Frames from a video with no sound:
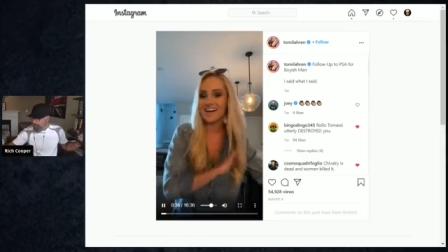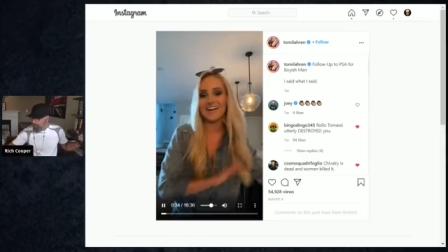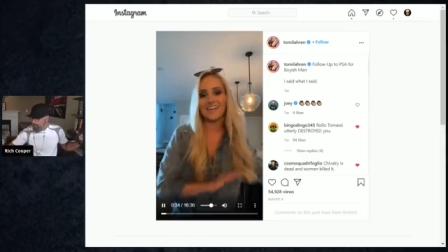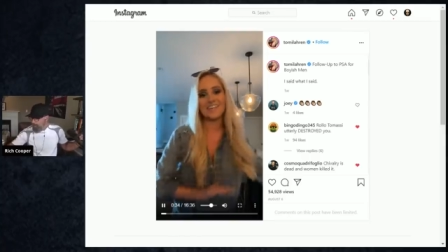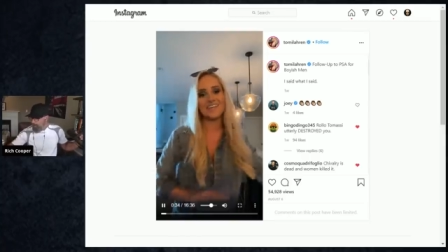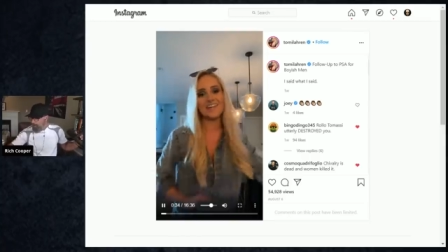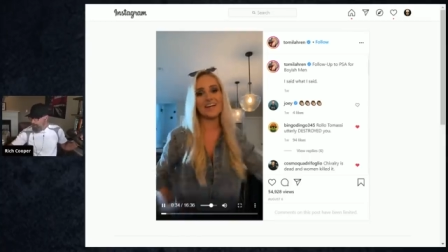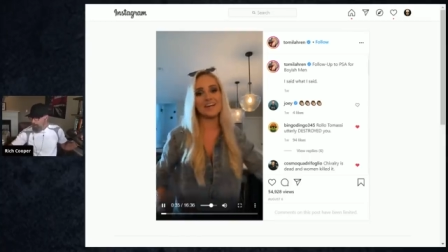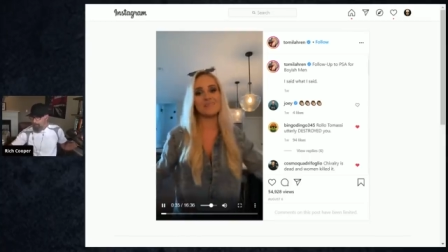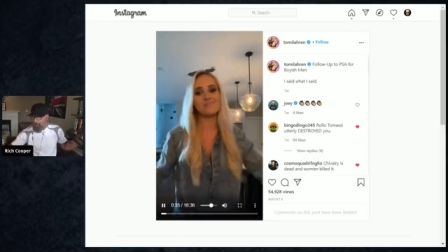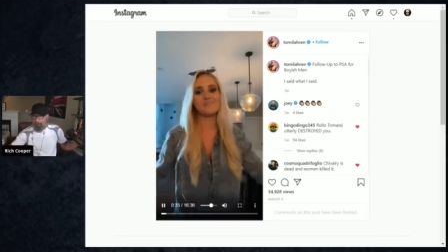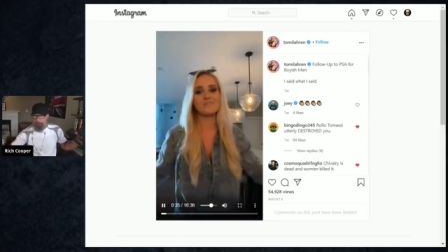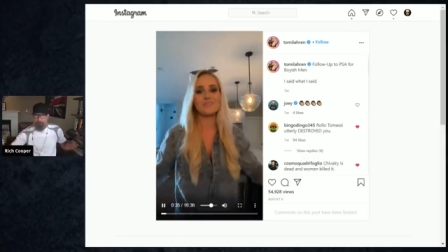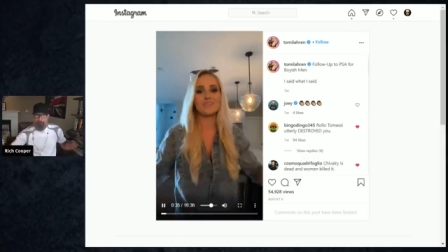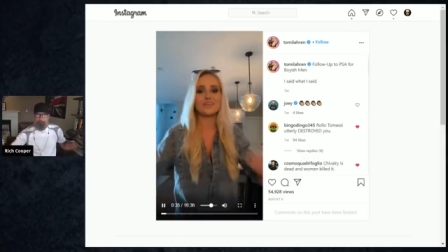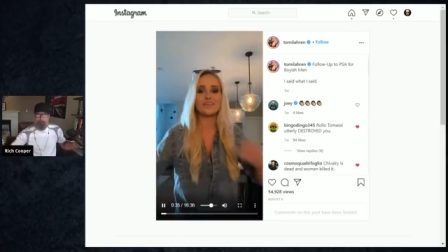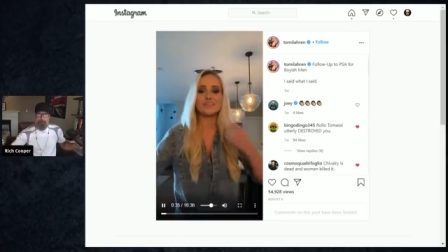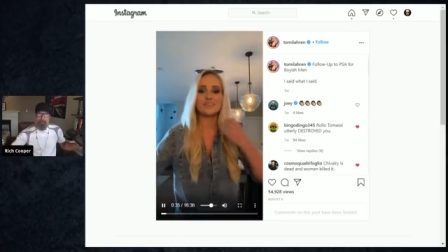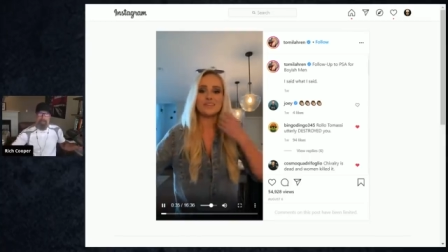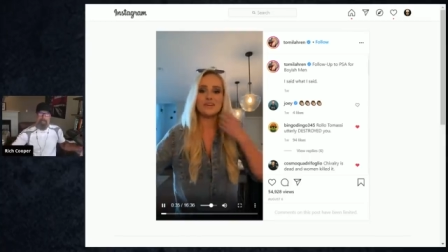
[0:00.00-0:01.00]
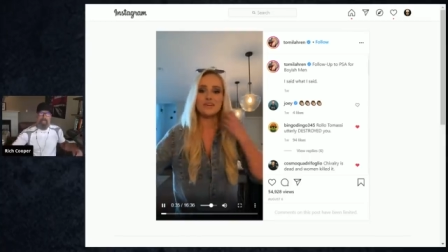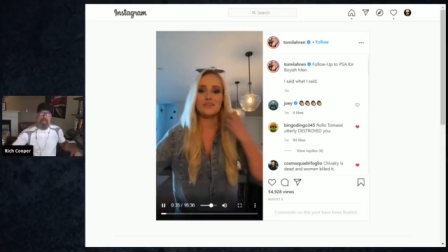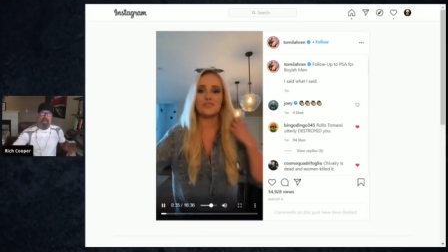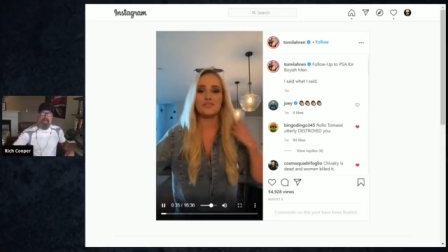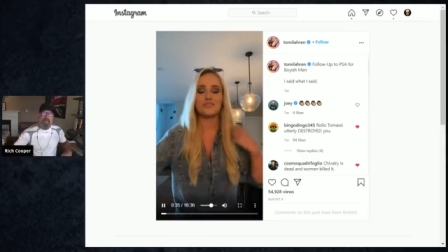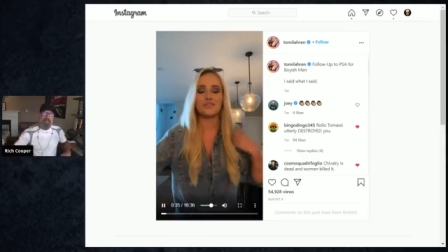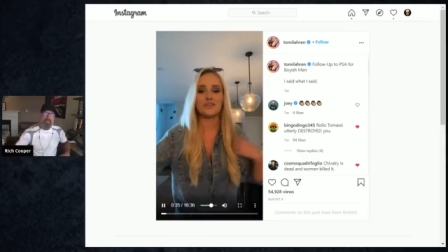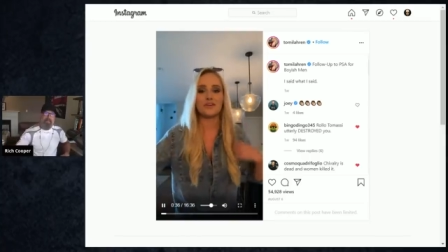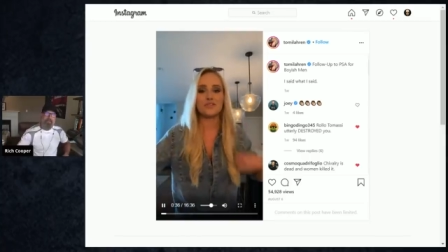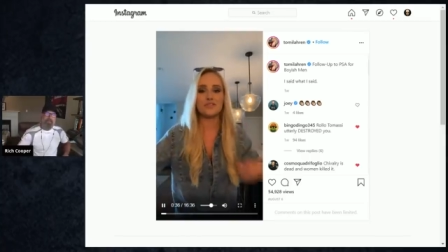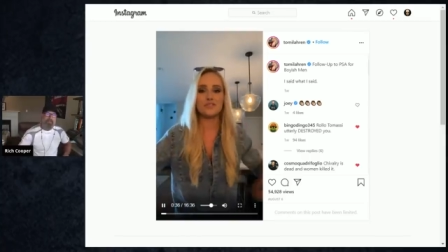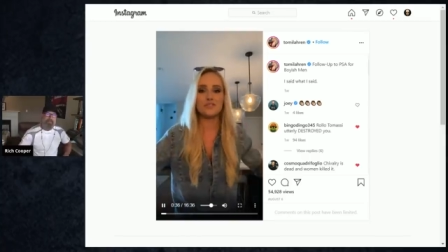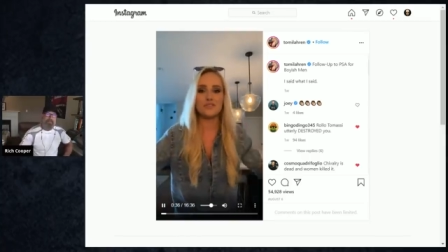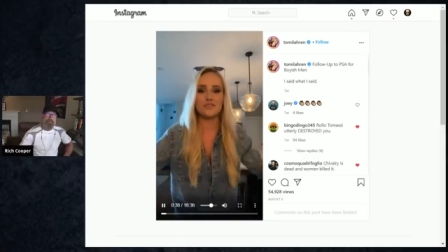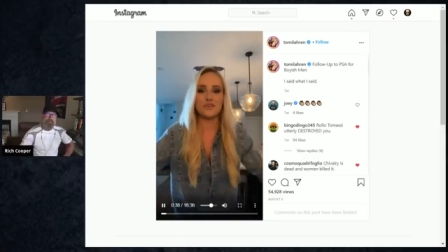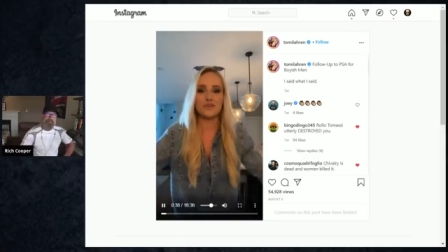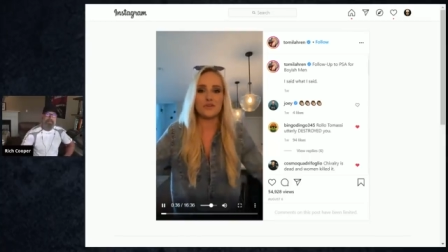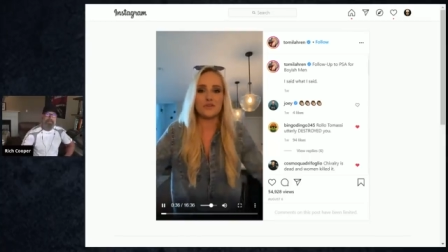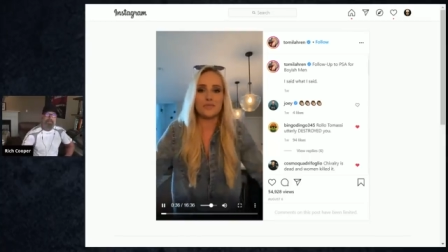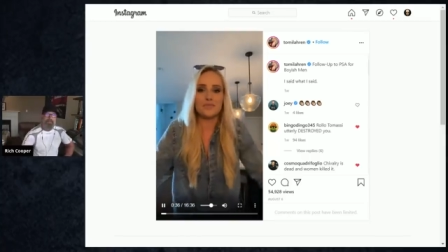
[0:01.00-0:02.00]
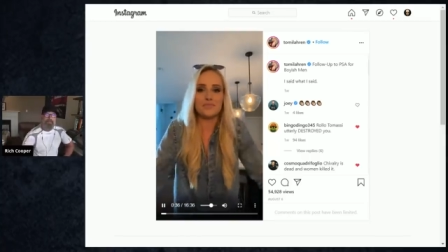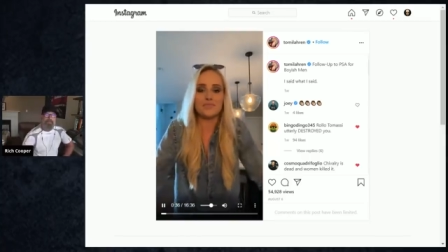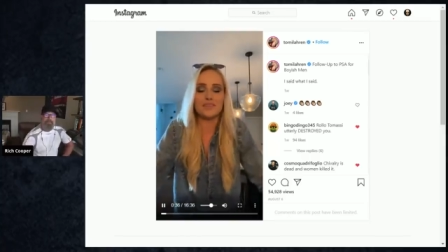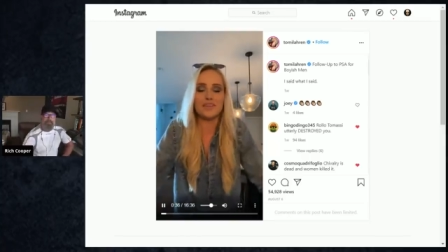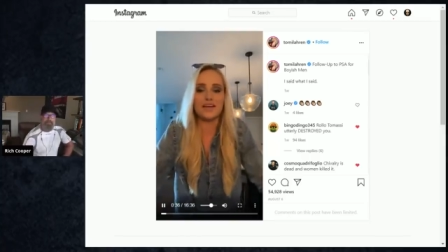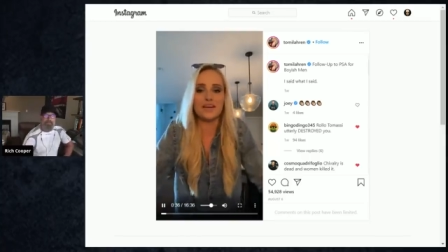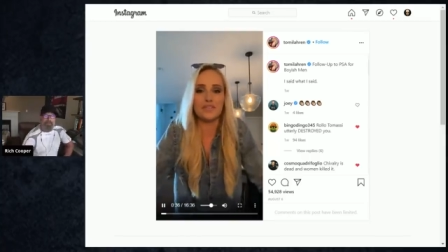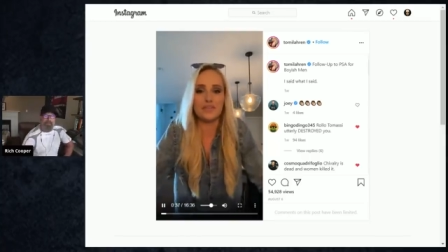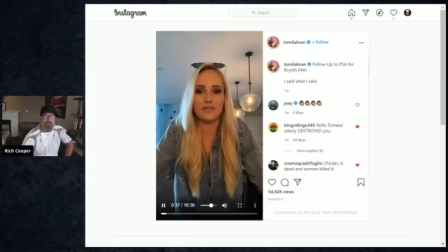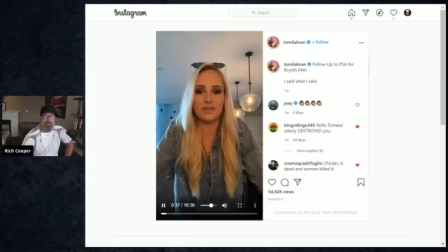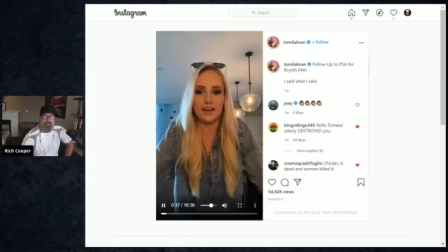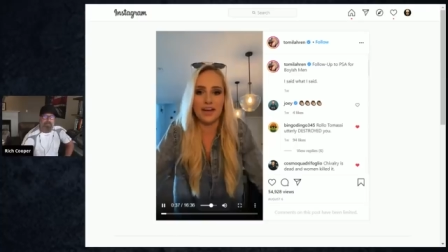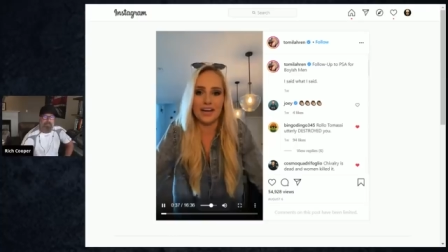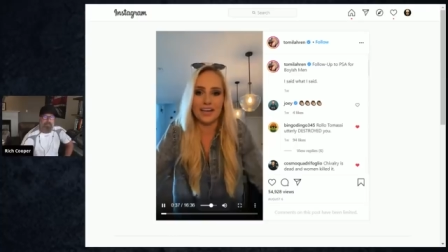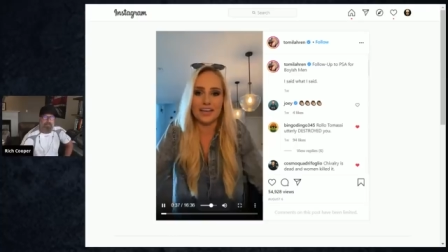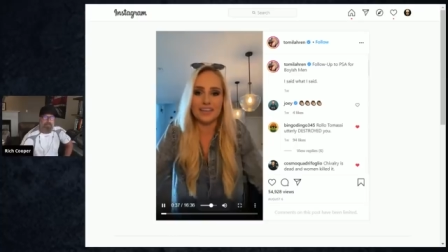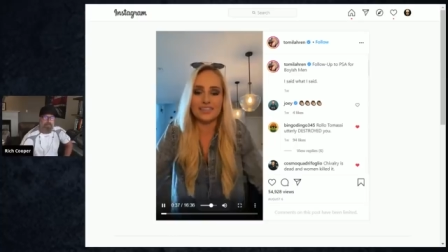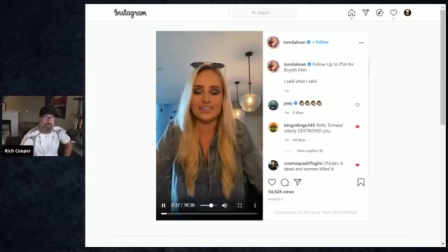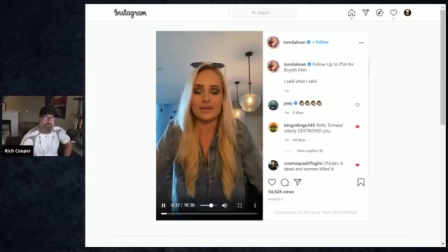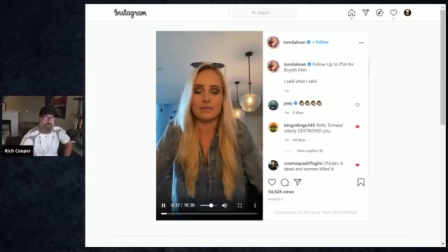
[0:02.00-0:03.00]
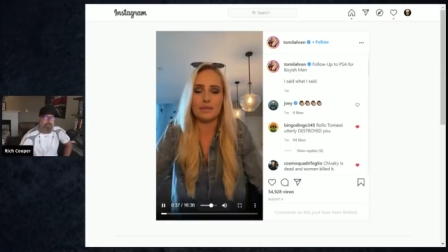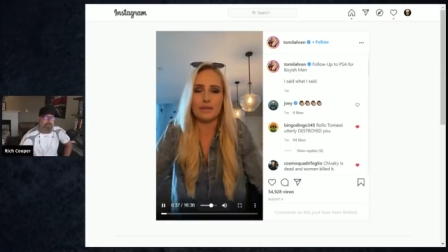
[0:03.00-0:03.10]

All right. So for those of you the other night,